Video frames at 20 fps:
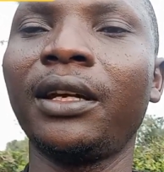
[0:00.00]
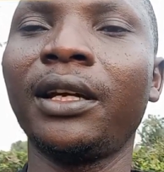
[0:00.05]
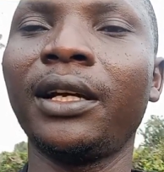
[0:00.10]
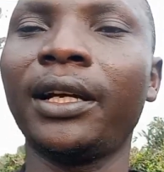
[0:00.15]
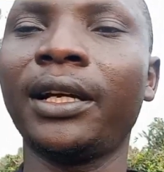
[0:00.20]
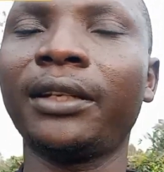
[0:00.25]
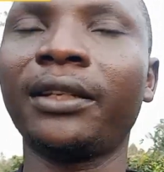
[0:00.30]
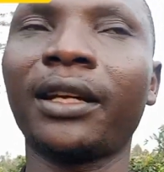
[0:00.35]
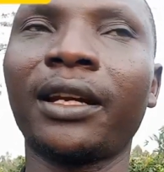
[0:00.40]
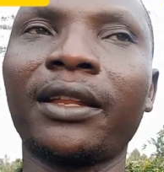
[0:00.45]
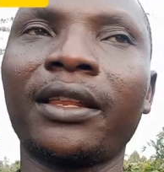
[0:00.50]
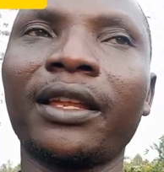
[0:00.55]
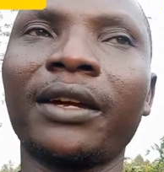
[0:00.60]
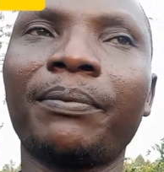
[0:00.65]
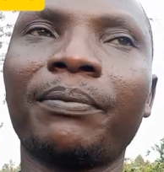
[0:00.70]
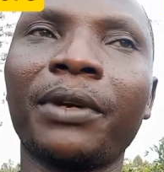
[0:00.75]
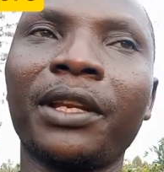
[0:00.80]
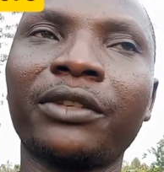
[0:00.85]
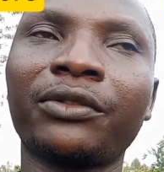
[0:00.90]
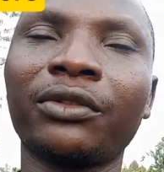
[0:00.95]
And in another
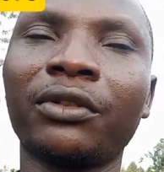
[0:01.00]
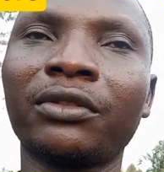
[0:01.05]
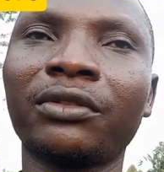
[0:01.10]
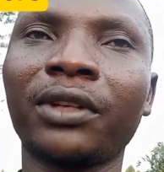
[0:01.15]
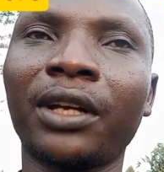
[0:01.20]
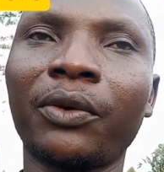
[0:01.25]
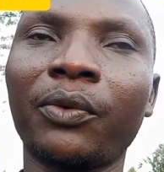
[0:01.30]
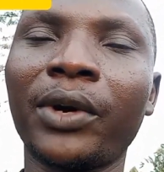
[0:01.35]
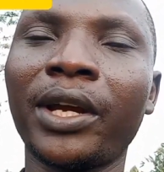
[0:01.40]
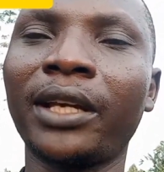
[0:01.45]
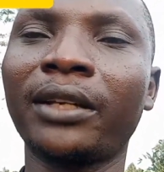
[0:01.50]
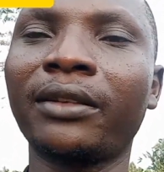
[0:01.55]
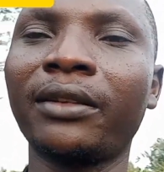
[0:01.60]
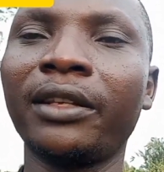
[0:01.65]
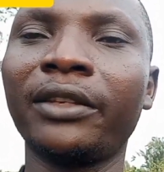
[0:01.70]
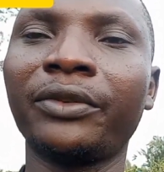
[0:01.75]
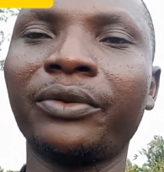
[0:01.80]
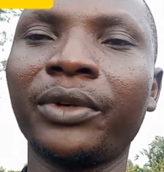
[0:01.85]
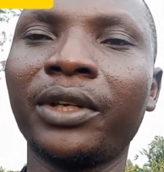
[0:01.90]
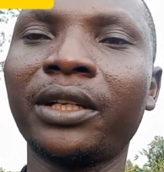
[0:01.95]
place also I went
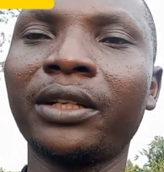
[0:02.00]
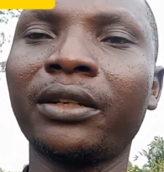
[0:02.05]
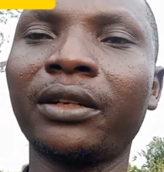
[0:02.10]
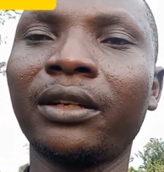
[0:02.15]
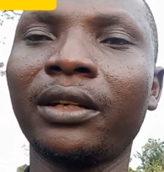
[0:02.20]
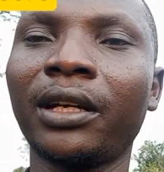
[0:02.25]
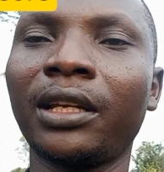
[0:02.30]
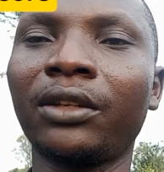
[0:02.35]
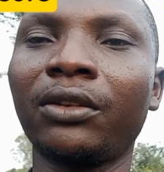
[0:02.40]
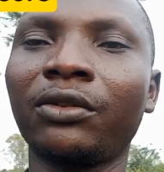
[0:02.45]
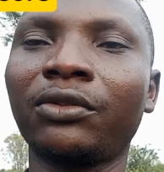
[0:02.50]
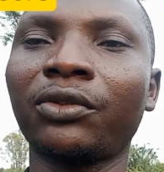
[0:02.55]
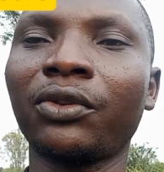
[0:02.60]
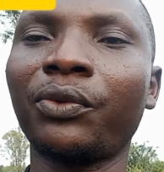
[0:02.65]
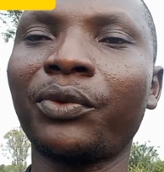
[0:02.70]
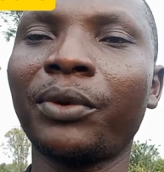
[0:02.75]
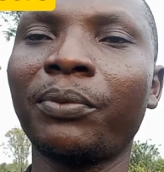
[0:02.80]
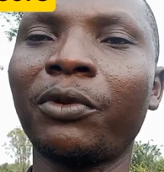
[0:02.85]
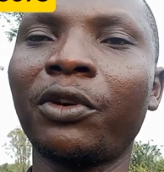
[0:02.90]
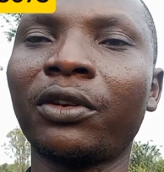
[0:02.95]
this week, and also
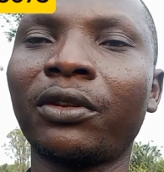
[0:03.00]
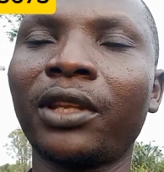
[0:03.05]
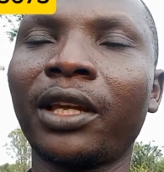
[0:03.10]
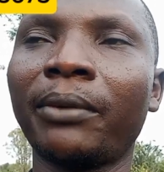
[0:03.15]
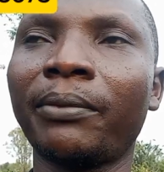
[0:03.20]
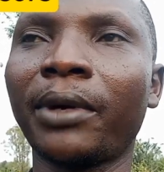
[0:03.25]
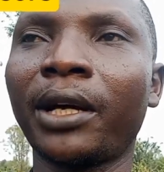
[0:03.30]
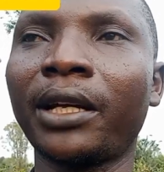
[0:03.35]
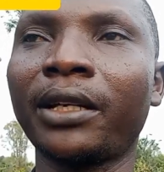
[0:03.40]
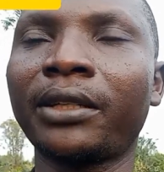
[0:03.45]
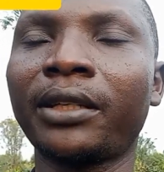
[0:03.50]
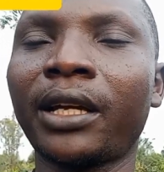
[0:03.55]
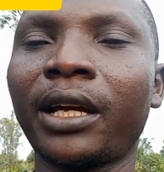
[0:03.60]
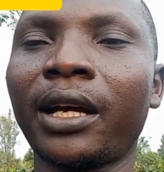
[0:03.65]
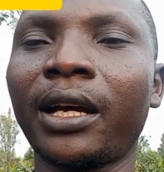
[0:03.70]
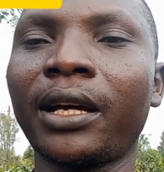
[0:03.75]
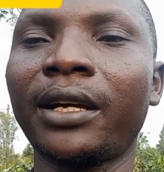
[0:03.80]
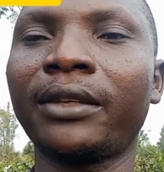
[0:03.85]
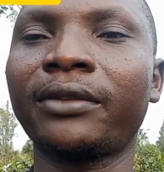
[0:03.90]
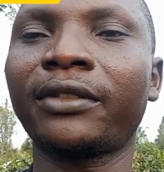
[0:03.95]
we bought them at
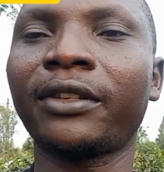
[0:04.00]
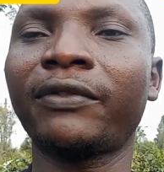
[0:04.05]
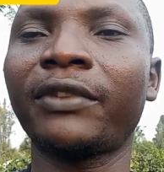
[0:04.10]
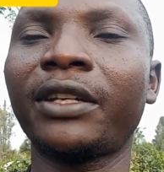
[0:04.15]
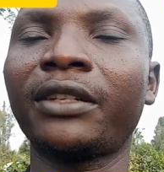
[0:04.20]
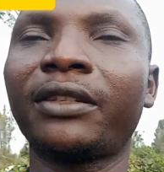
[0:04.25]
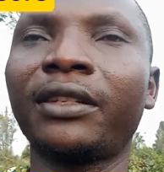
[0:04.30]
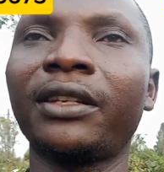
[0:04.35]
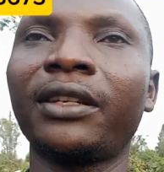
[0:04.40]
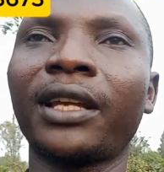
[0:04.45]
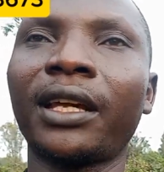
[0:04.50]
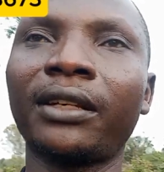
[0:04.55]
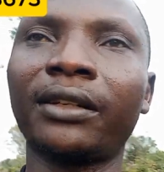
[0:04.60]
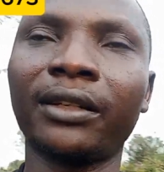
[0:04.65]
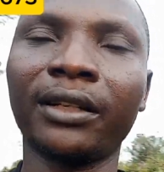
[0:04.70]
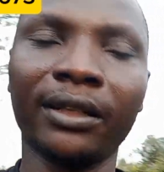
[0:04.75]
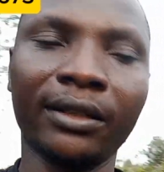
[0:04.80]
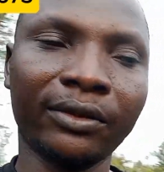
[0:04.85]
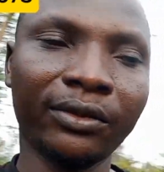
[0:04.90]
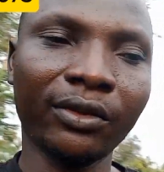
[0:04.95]

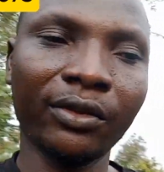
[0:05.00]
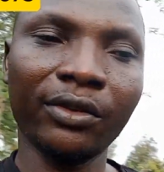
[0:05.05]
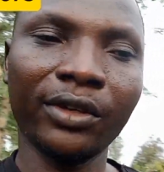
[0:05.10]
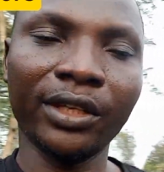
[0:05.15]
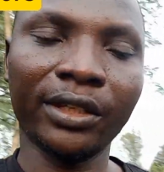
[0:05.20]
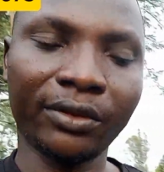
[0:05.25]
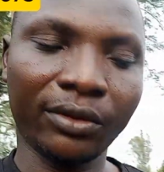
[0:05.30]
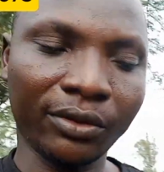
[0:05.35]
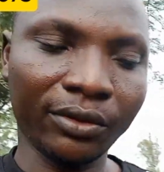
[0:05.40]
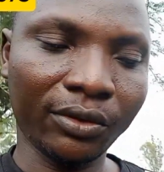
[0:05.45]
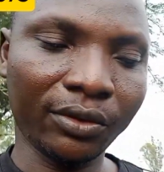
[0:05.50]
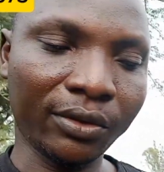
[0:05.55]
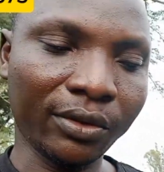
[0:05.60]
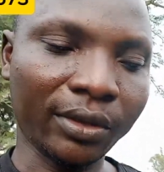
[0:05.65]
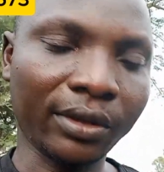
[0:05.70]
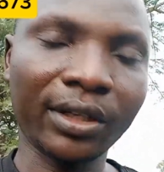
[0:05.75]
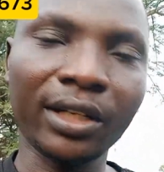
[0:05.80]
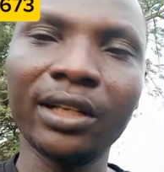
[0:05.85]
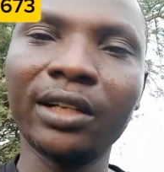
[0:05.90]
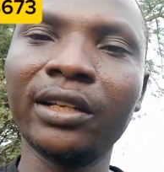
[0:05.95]
1700. So it
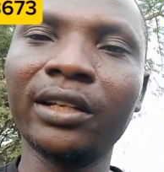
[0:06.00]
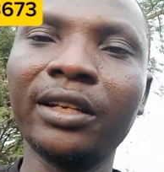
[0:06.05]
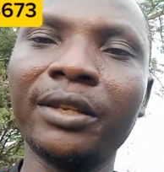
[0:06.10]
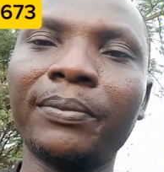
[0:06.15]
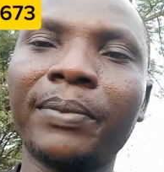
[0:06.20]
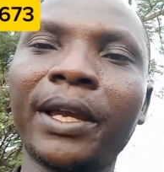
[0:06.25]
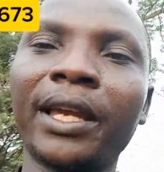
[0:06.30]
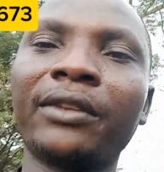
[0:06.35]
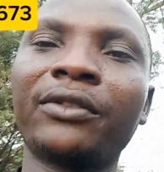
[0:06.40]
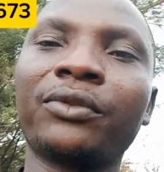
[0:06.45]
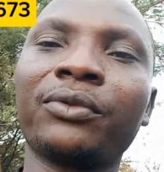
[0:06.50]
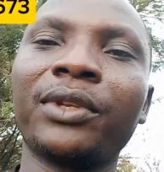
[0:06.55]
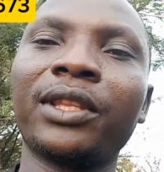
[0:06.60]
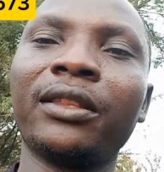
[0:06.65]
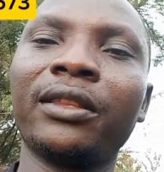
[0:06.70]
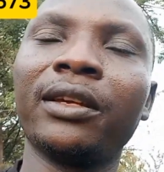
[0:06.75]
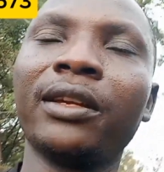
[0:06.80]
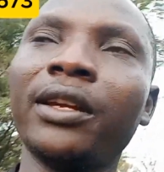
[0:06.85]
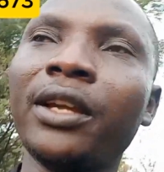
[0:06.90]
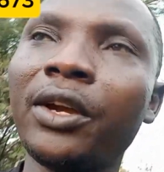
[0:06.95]
really depends with
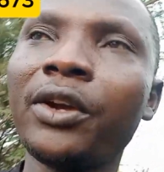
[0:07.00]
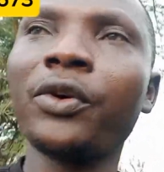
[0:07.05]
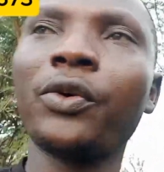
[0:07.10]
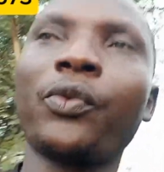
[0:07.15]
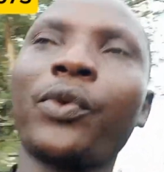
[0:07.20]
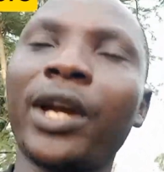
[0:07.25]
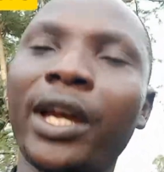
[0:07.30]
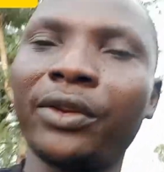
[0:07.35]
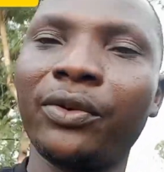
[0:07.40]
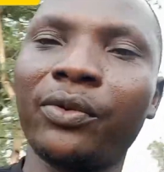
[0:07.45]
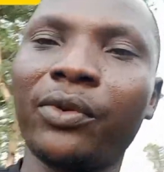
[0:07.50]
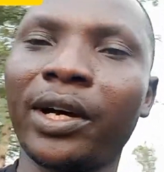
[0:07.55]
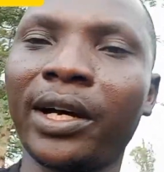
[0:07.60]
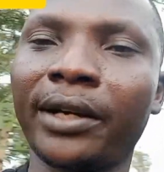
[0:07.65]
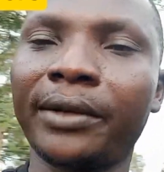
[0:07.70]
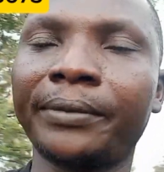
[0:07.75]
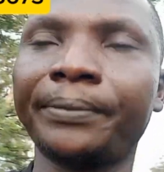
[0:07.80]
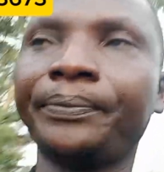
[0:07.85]
where you are.